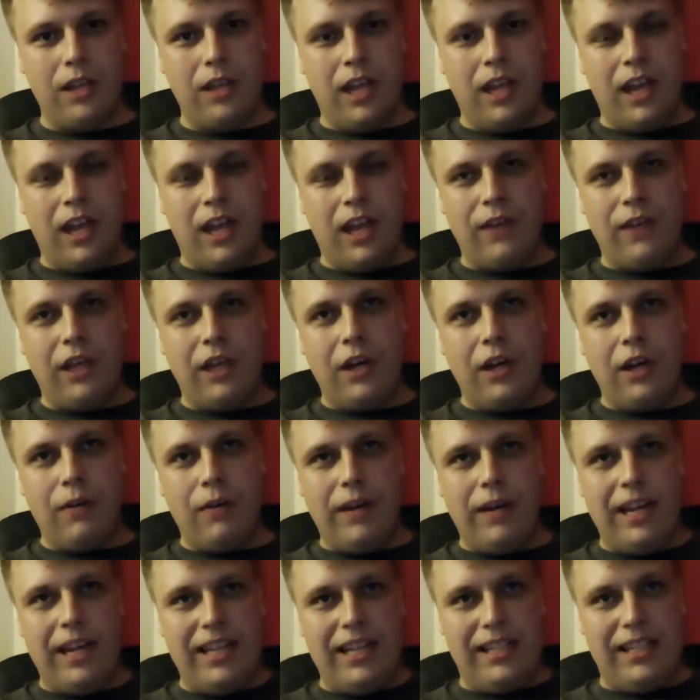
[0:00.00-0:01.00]
if you're going to
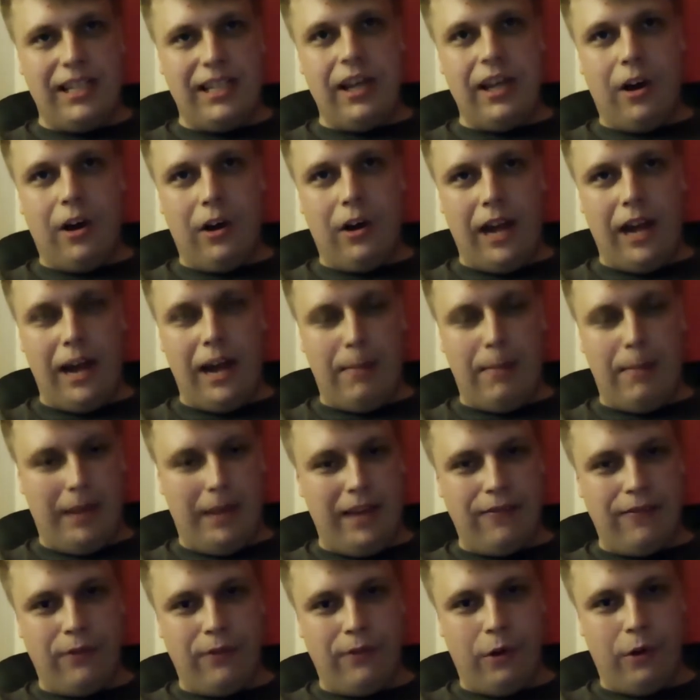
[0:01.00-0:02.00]
release it on our
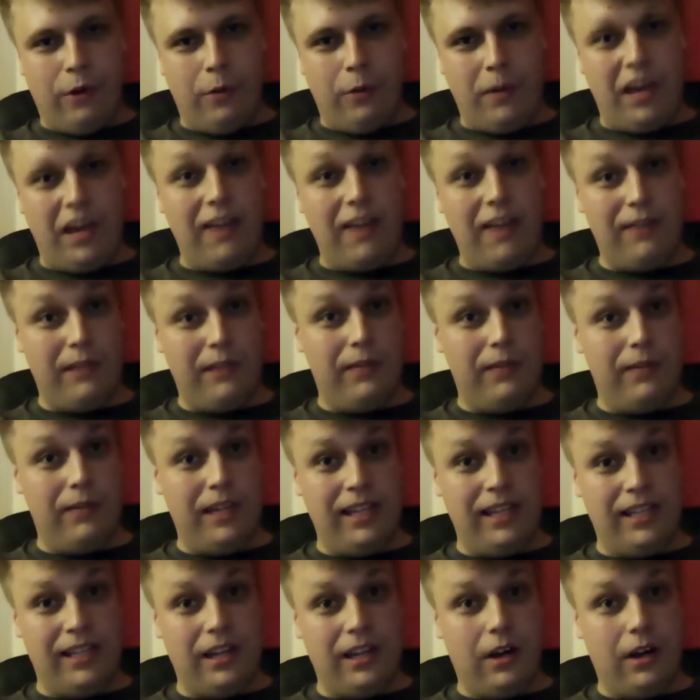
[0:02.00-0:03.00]
platform, you have to
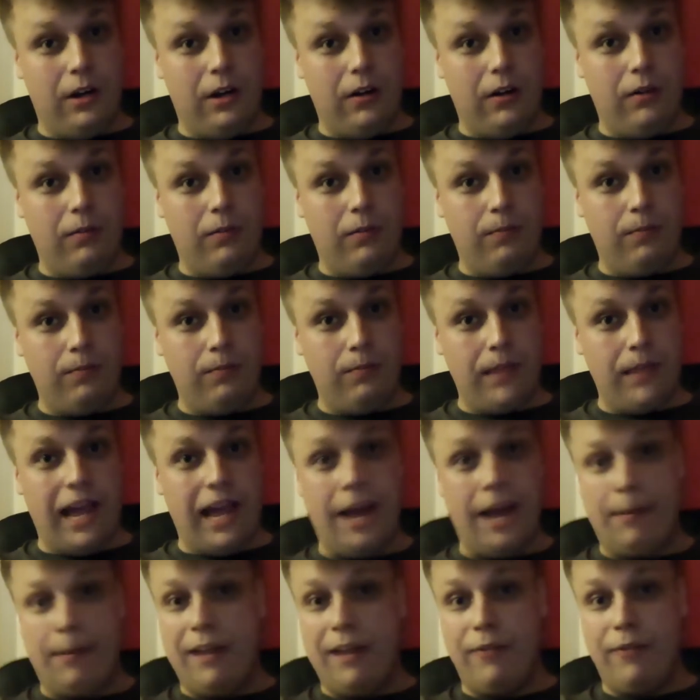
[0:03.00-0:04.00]
release it on
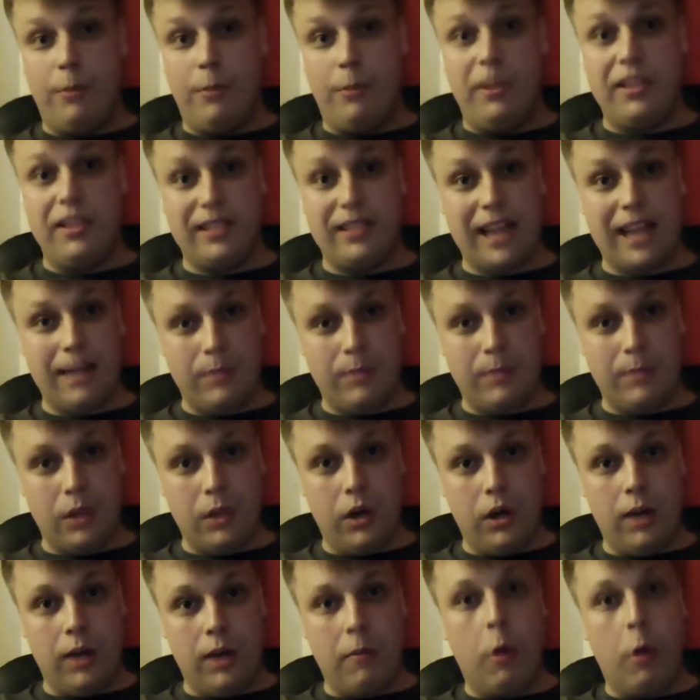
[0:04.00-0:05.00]
our platform at the same
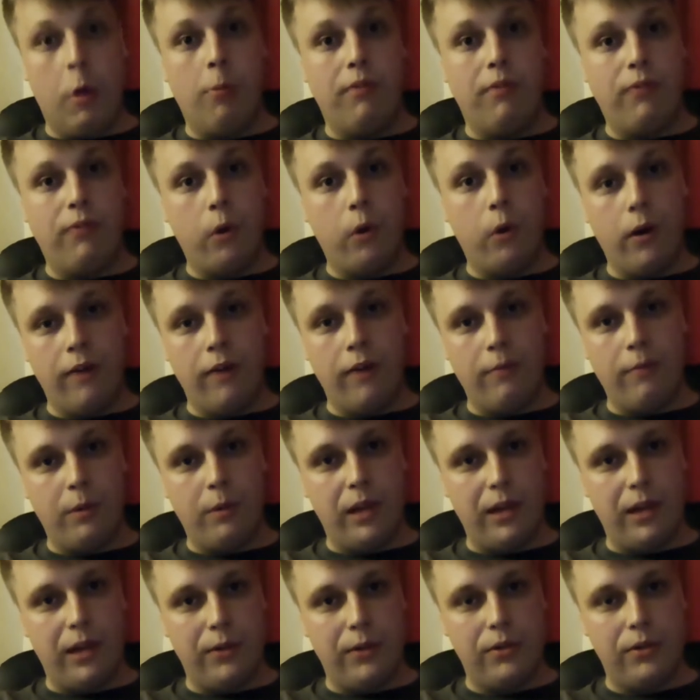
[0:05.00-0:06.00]
time or before everyone
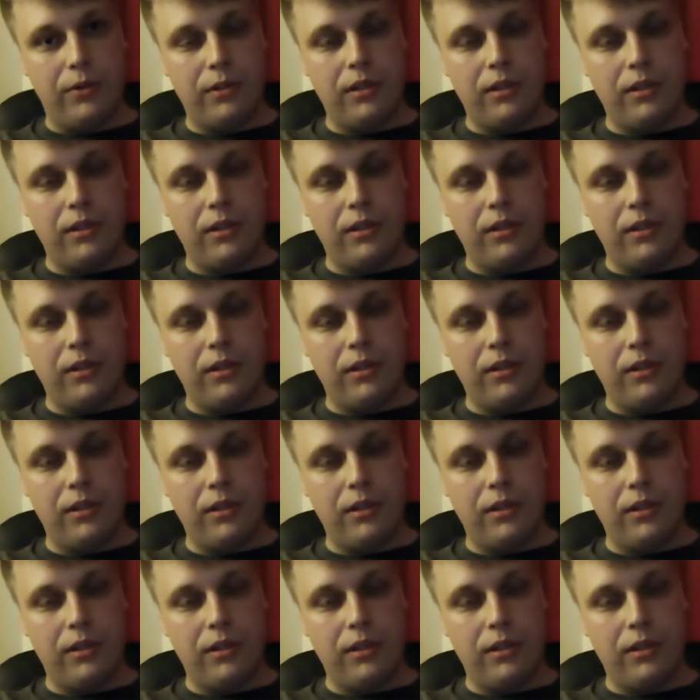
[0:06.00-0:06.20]
else.